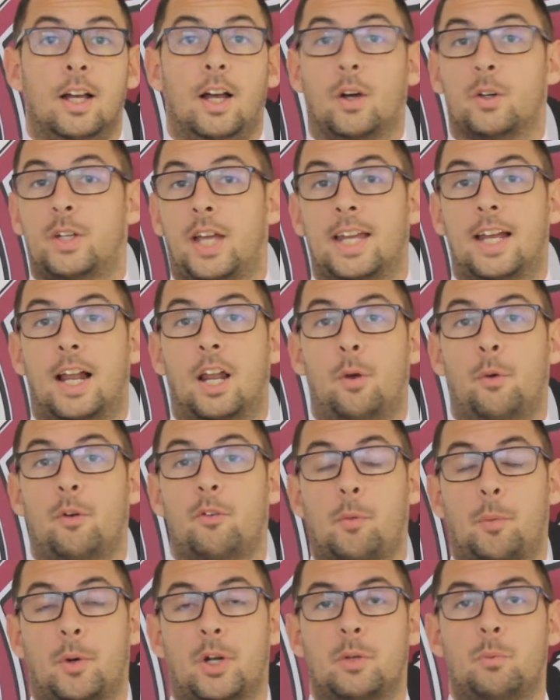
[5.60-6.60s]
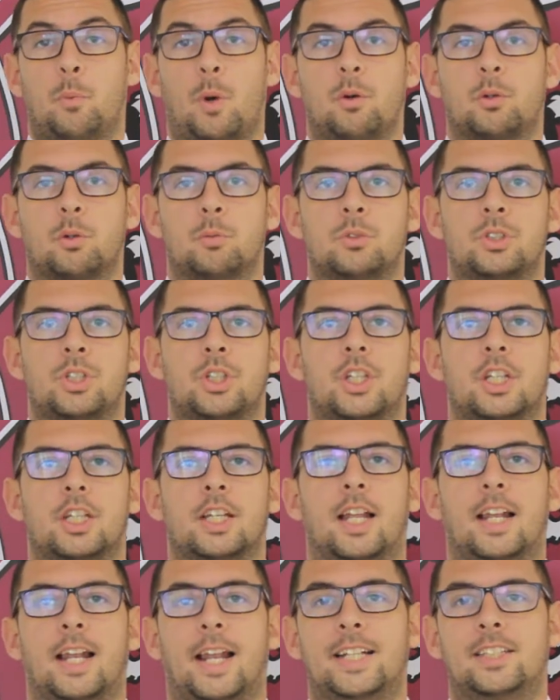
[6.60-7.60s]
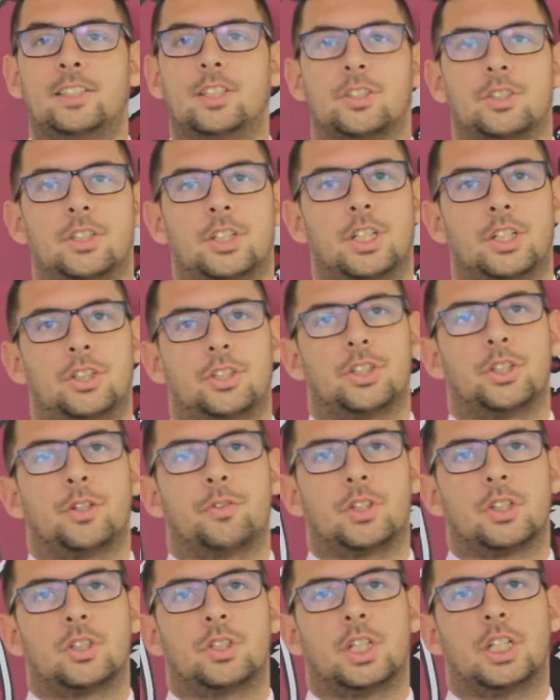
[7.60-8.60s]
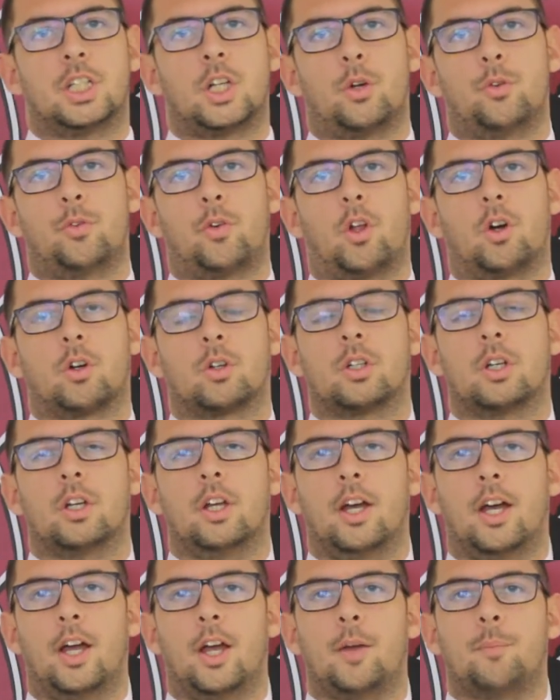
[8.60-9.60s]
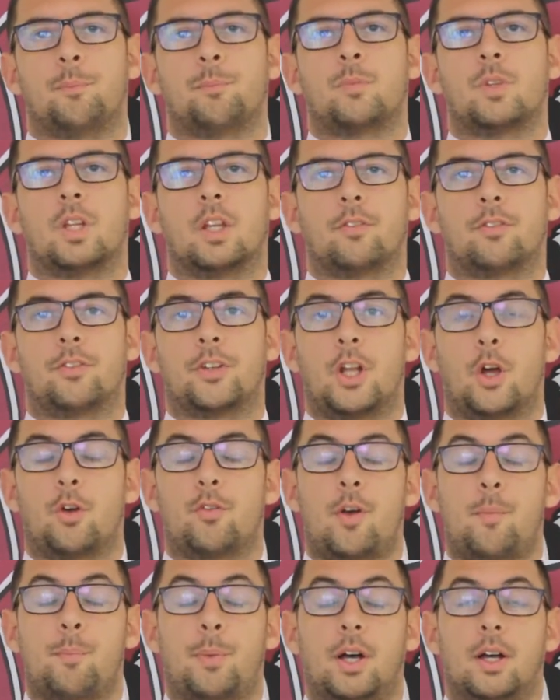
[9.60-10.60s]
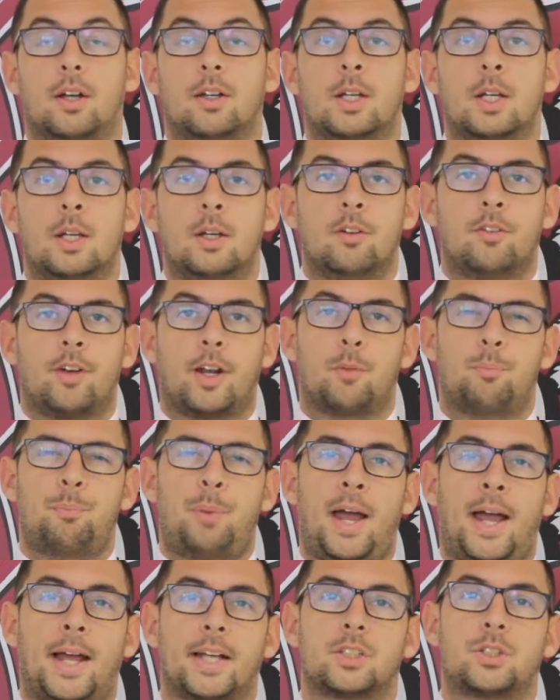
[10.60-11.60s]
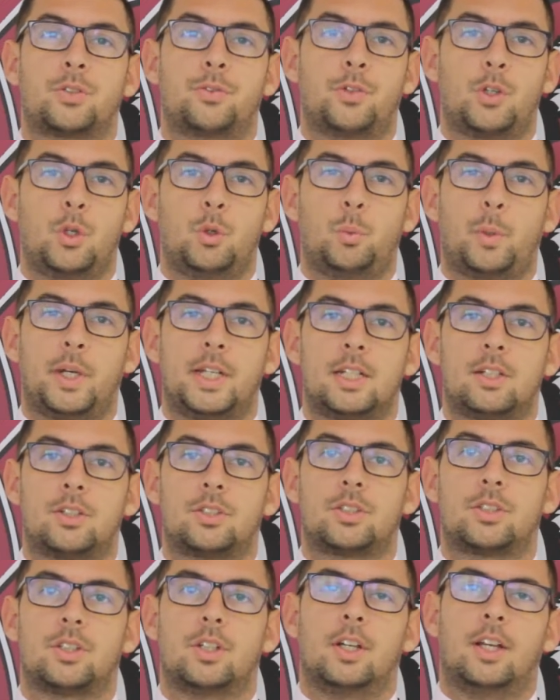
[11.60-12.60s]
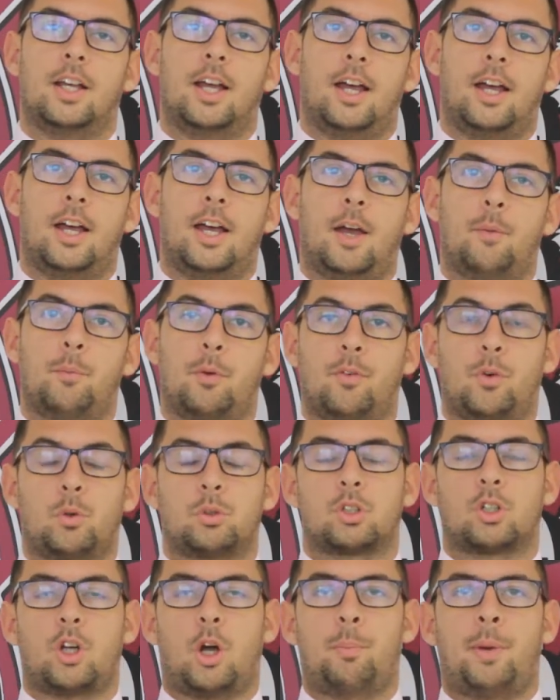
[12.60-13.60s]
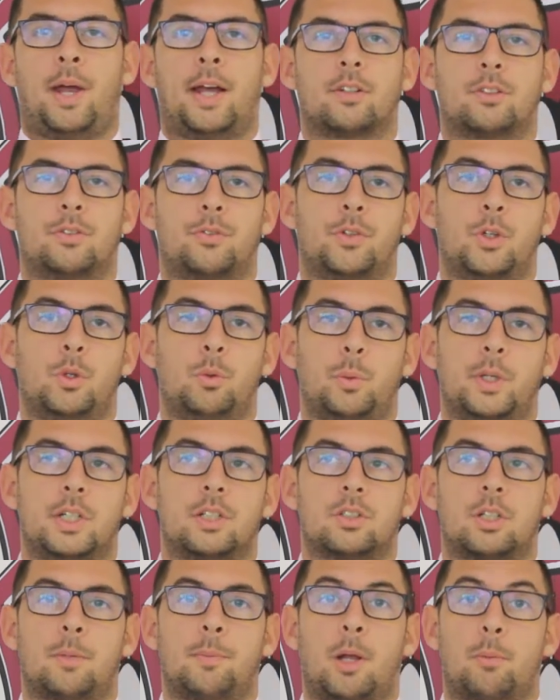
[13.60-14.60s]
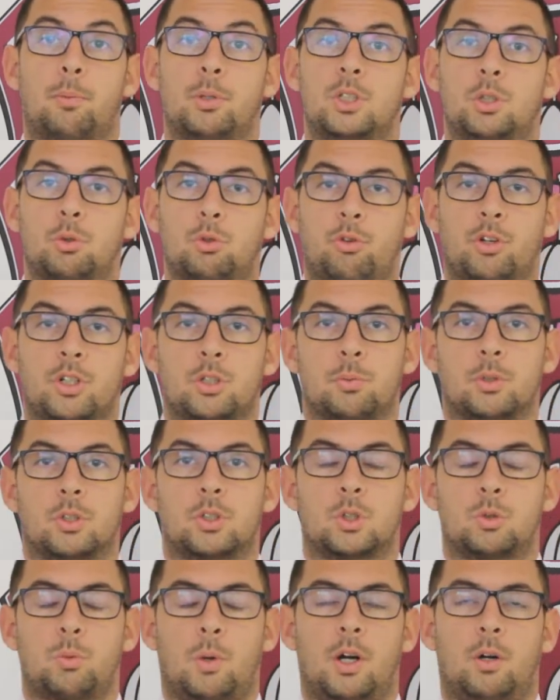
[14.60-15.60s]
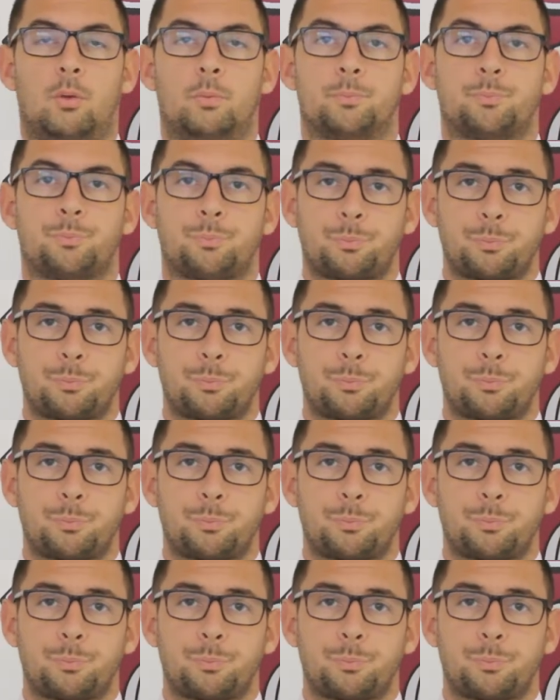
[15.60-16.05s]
Okay, hello everybody, welcome to the latest edition of the CEO vlog for November. We've had a packed few weeks and we've also got a packed few weeks coming up until Christmas as well.